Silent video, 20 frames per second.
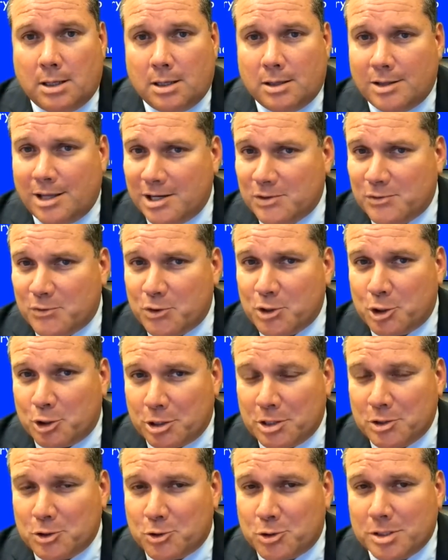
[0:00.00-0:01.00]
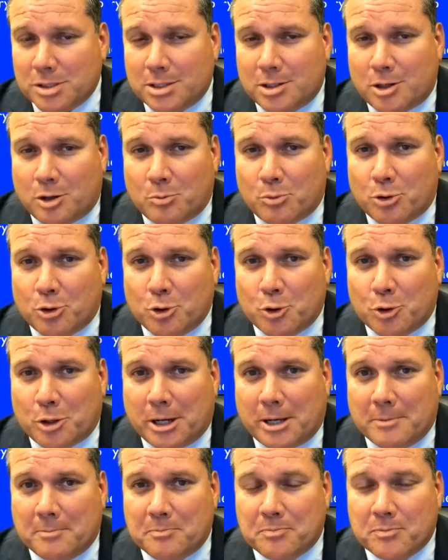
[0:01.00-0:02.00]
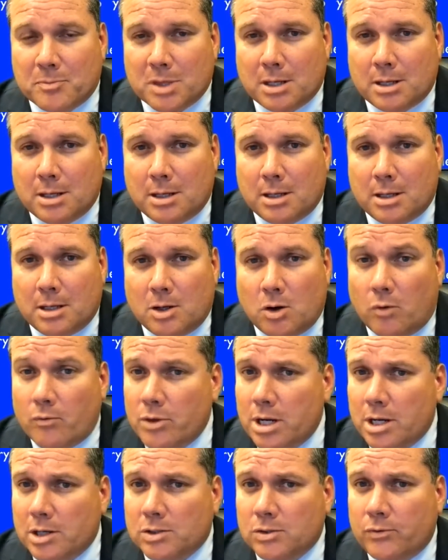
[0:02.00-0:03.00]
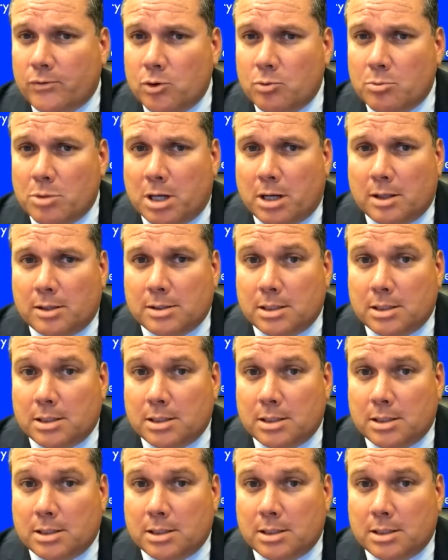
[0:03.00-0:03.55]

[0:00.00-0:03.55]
Thanks for your interest in our program. Over the next few minutes,